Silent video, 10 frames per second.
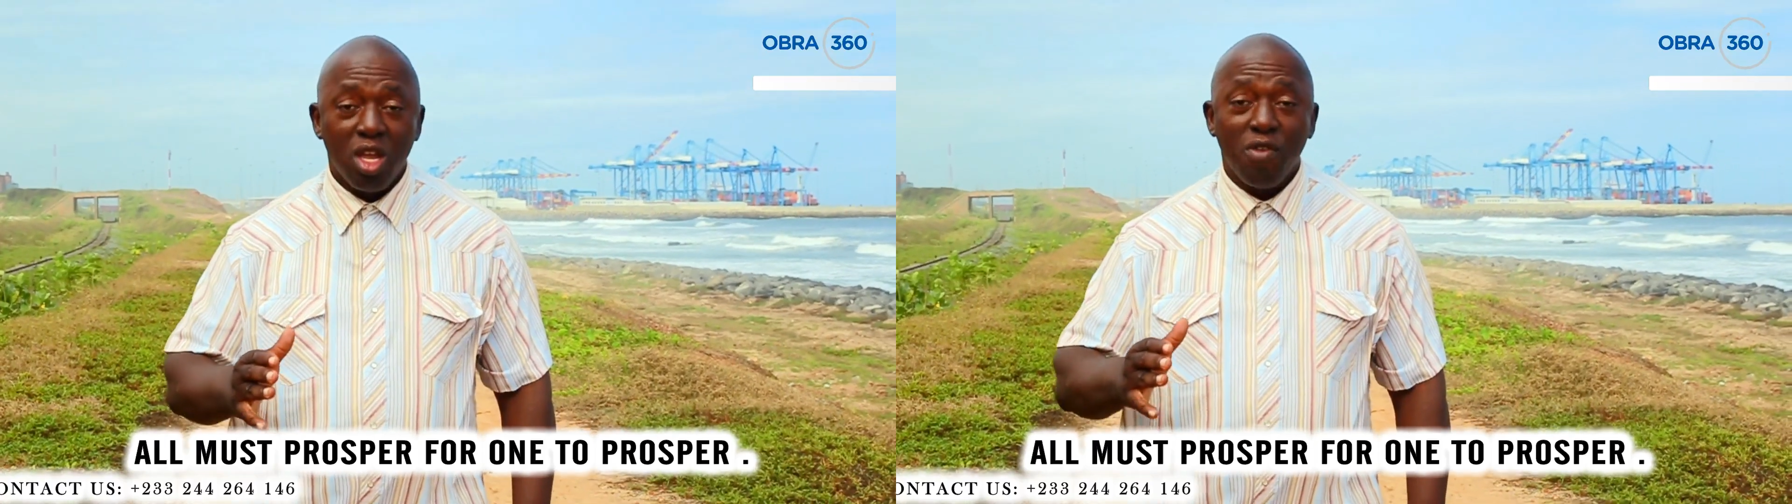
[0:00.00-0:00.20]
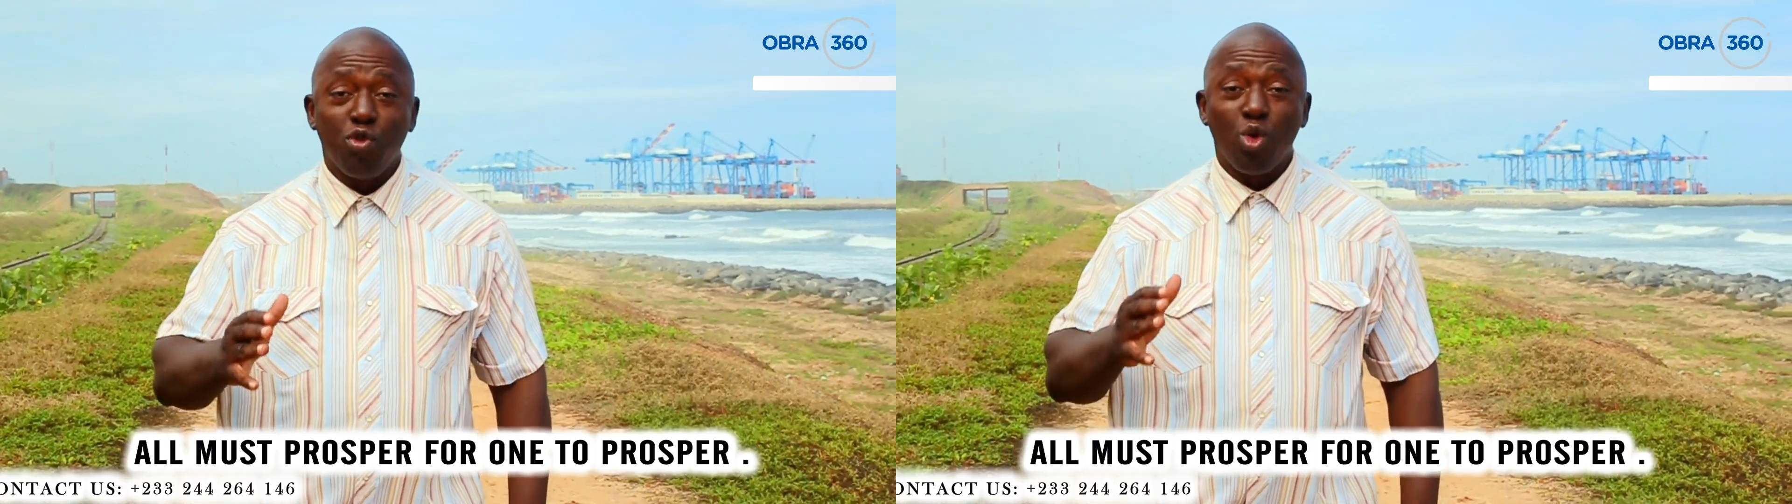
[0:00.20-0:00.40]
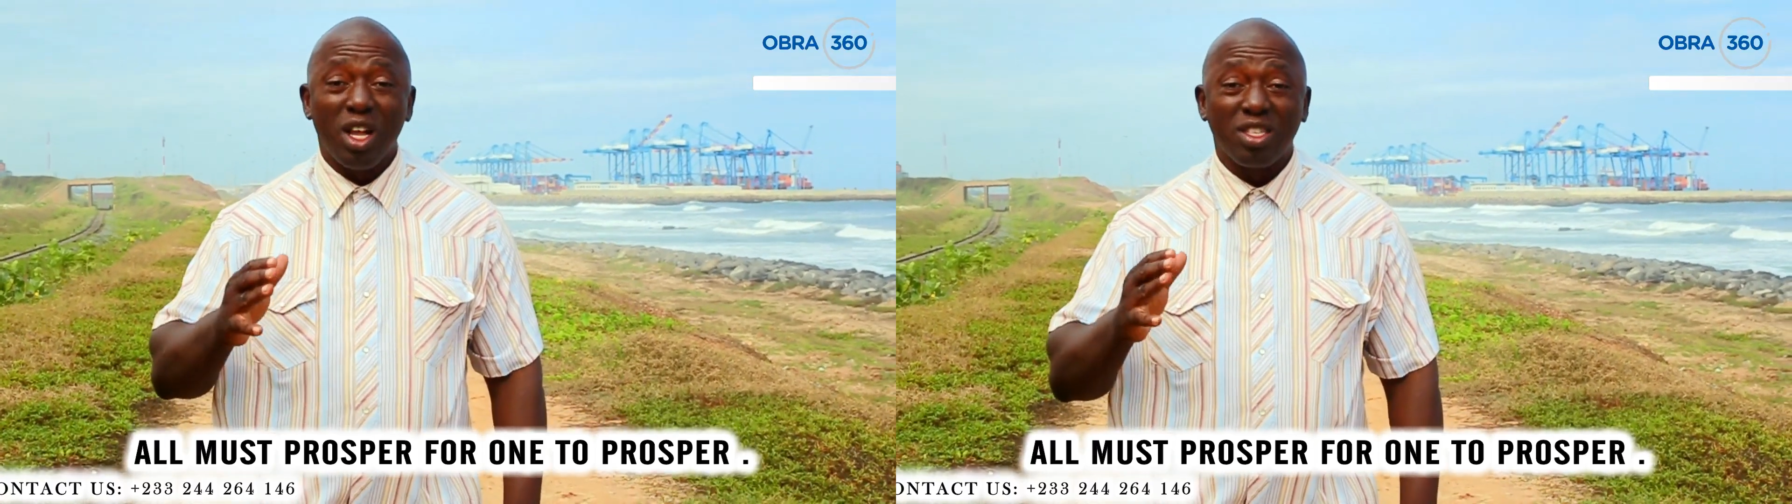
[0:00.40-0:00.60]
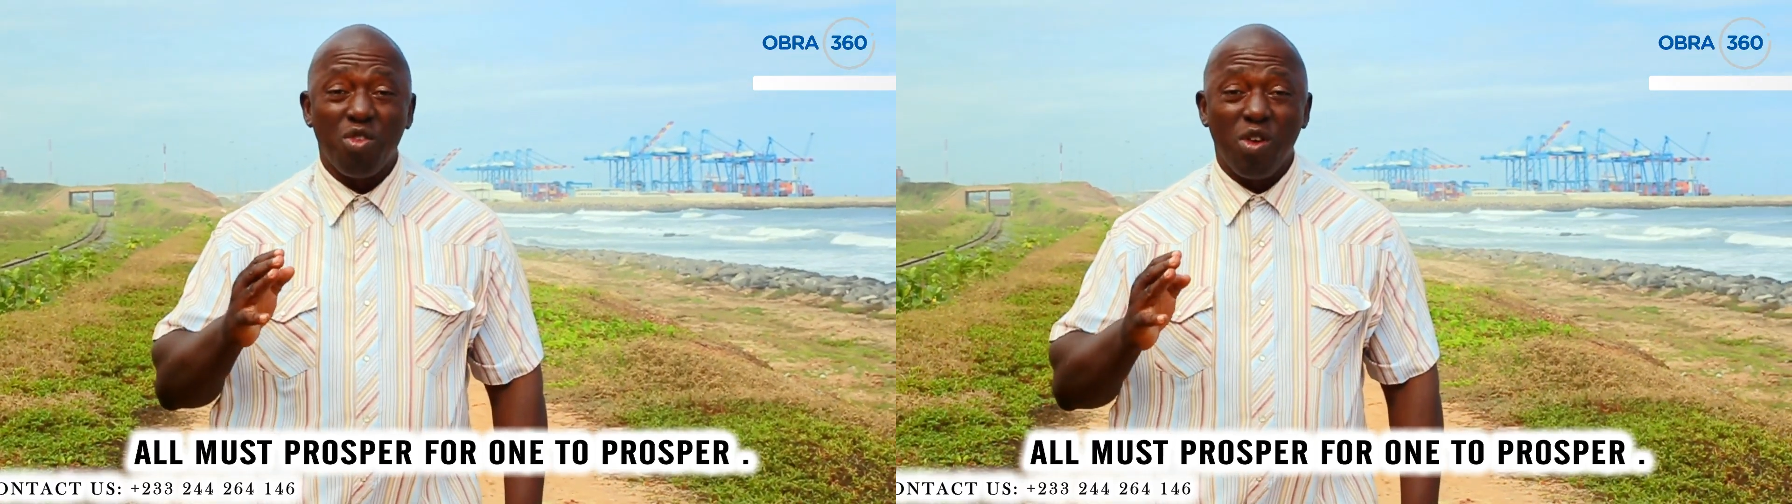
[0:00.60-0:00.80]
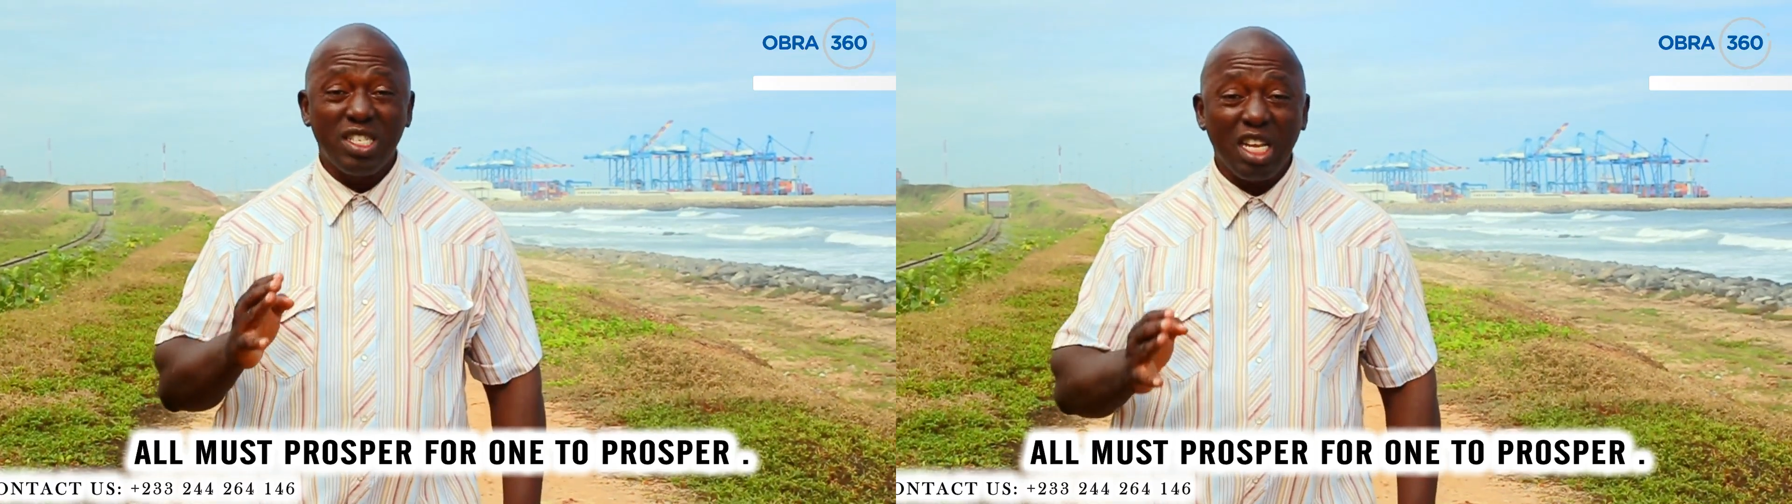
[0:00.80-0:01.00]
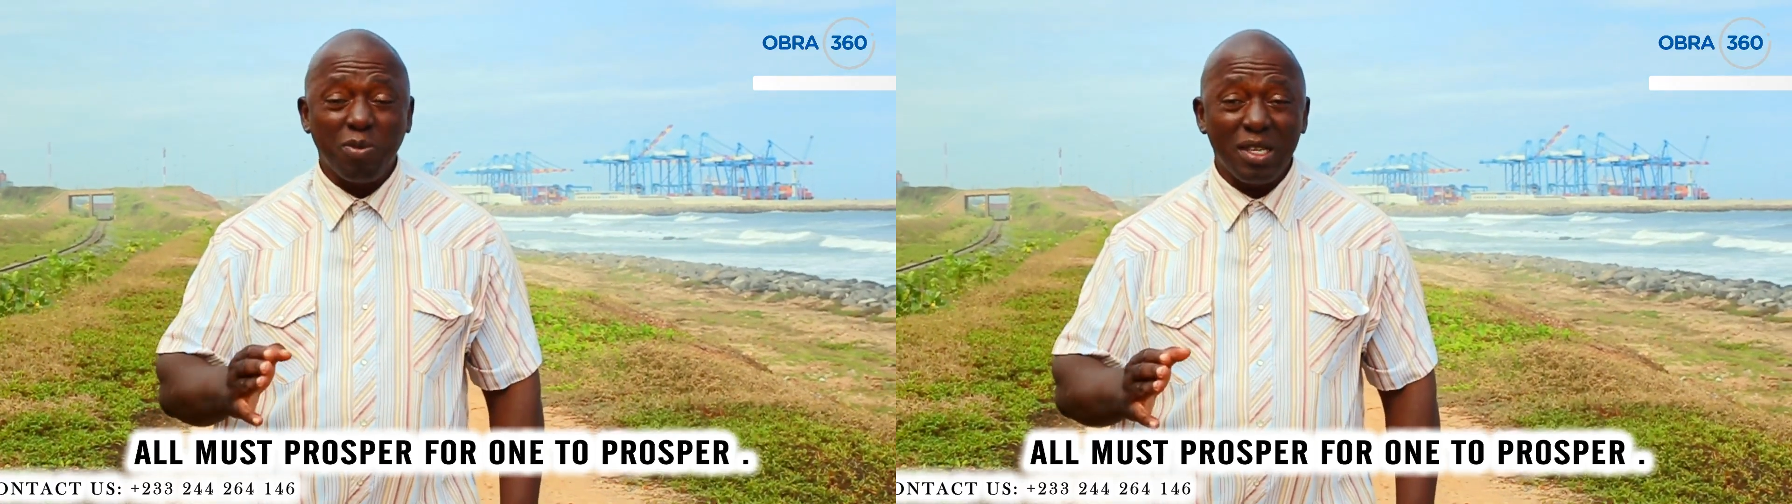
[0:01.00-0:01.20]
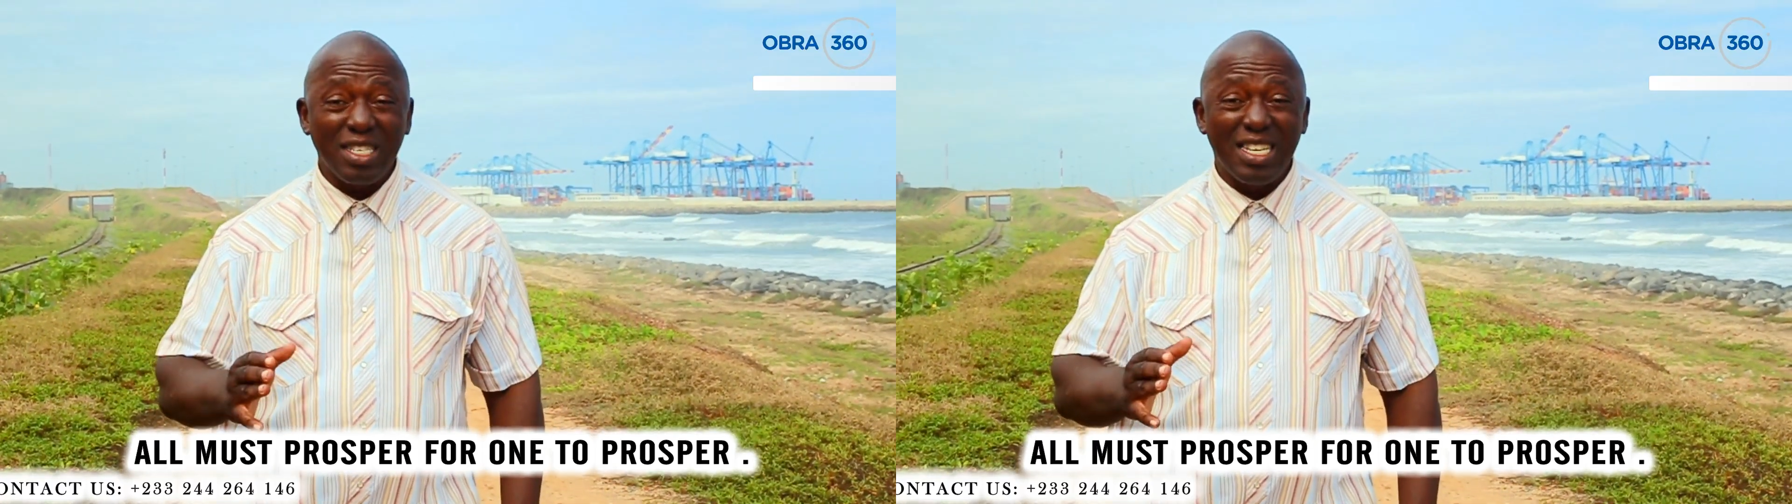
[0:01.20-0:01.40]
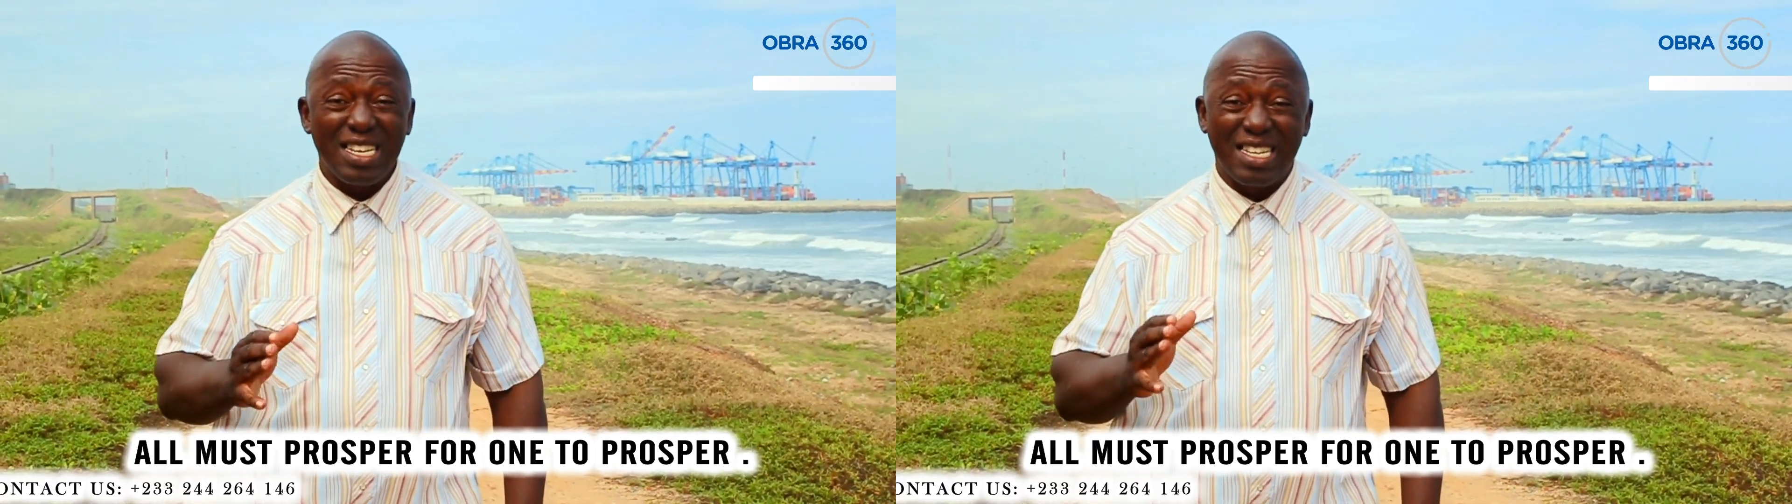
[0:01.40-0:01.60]
If you are the richest
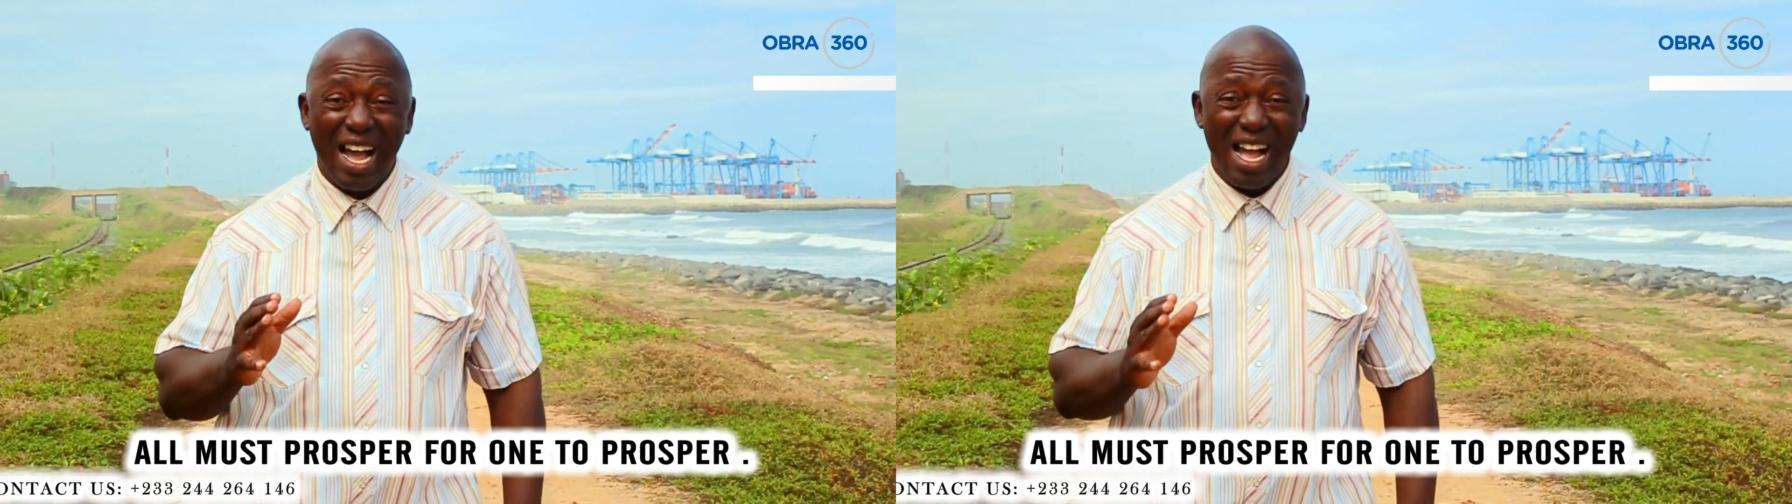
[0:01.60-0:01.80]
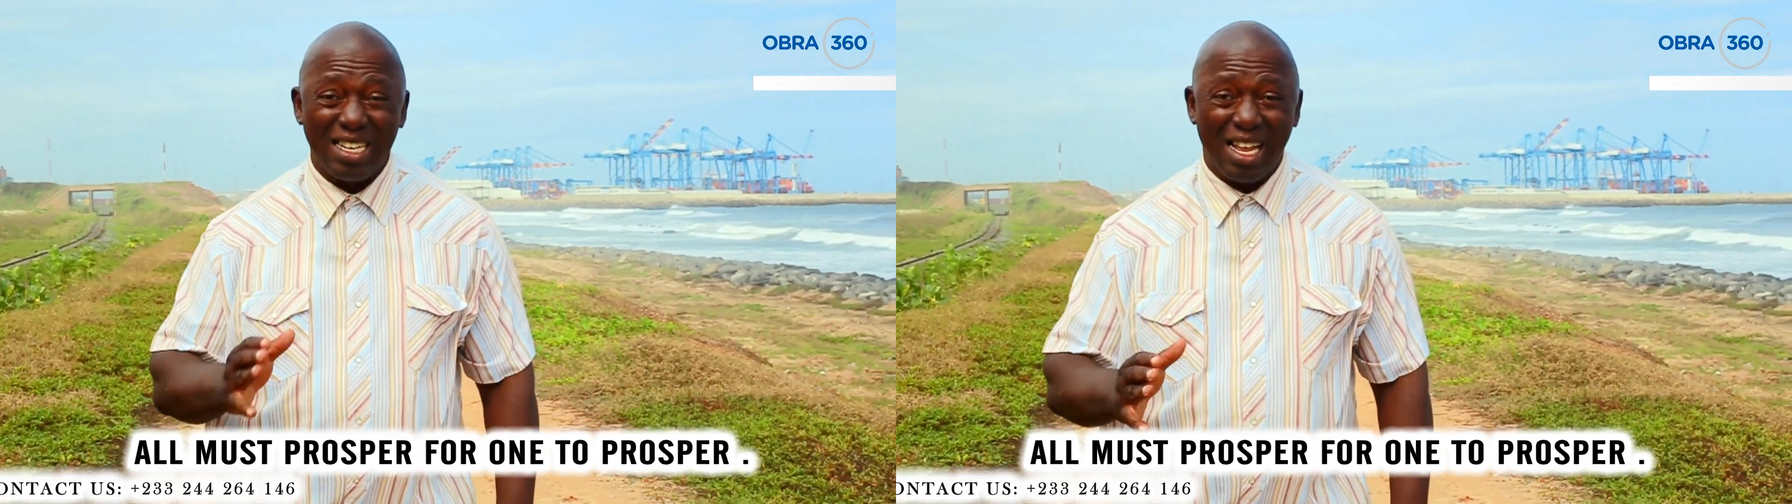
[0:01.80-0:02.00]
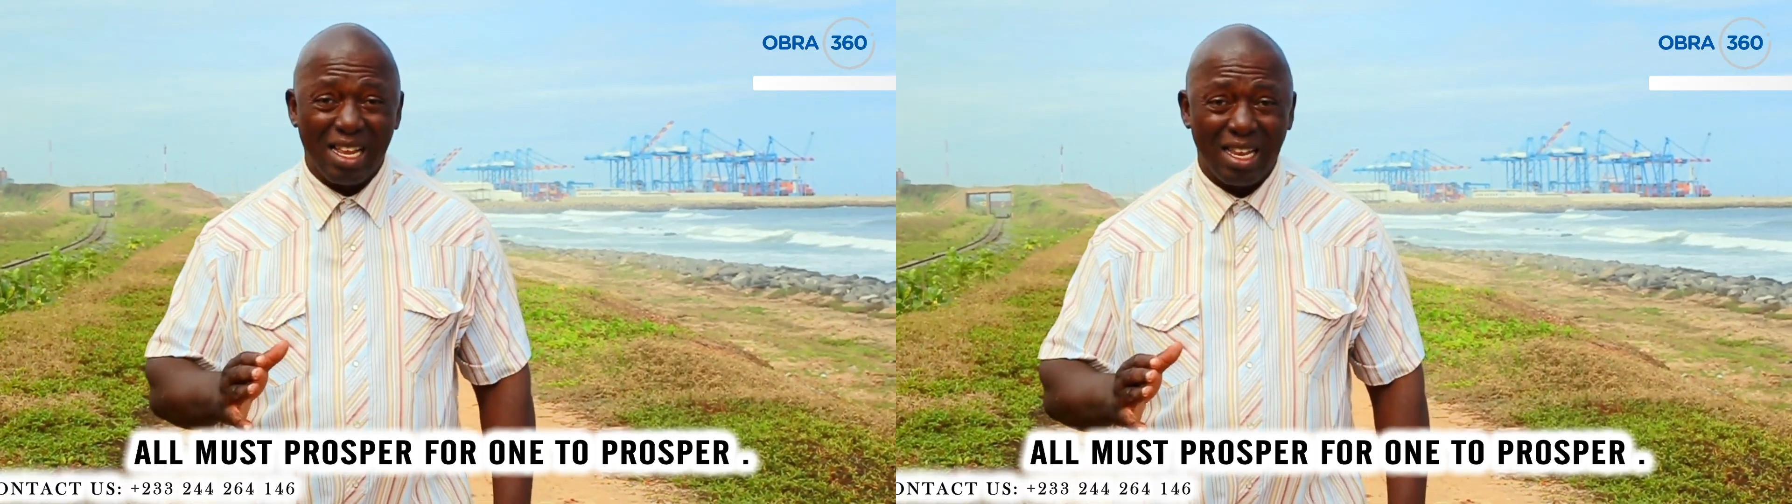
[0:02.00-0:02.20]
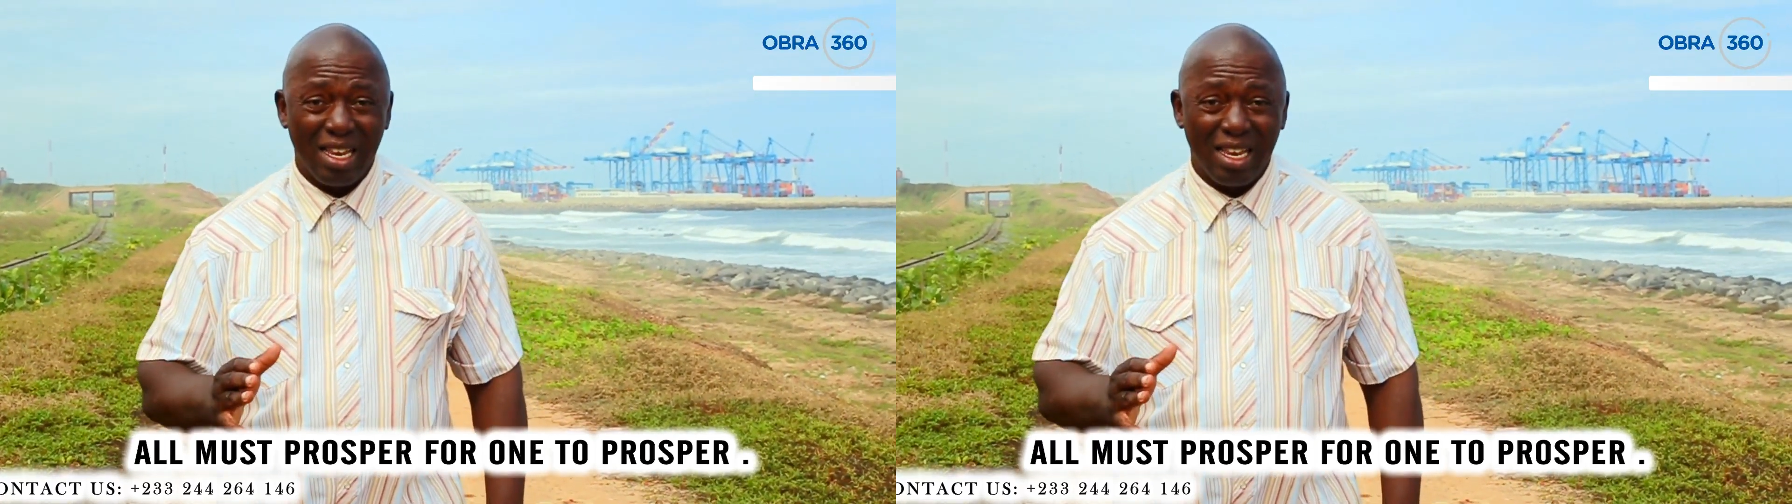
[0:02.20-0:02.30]
person in Ghana,